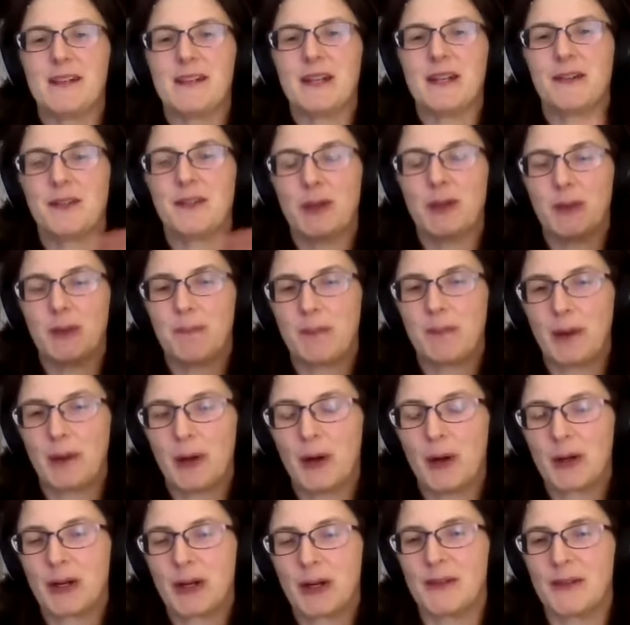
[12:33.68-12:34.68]
your
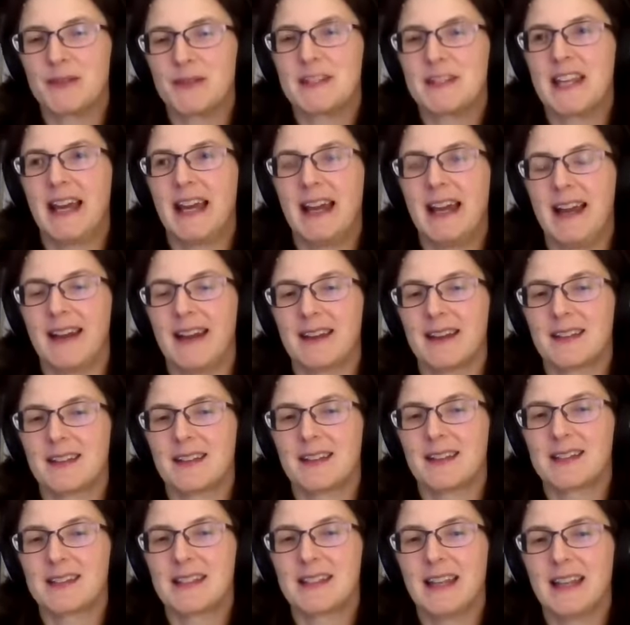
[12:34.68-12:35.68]
block of
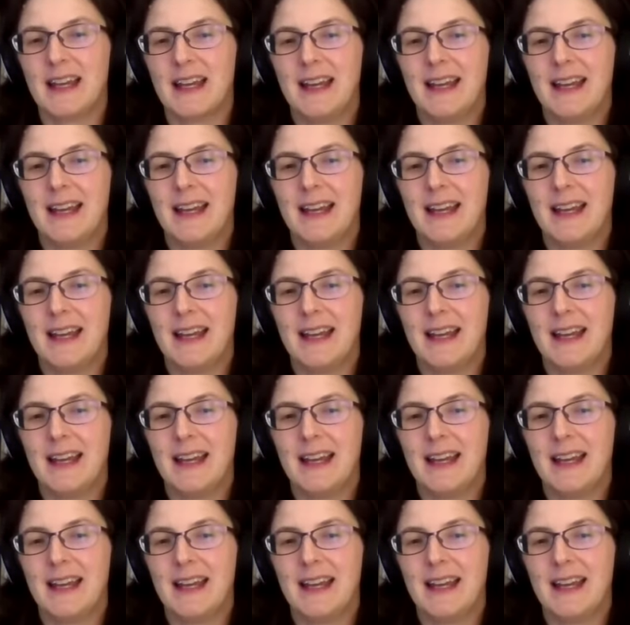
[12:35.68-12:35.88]
text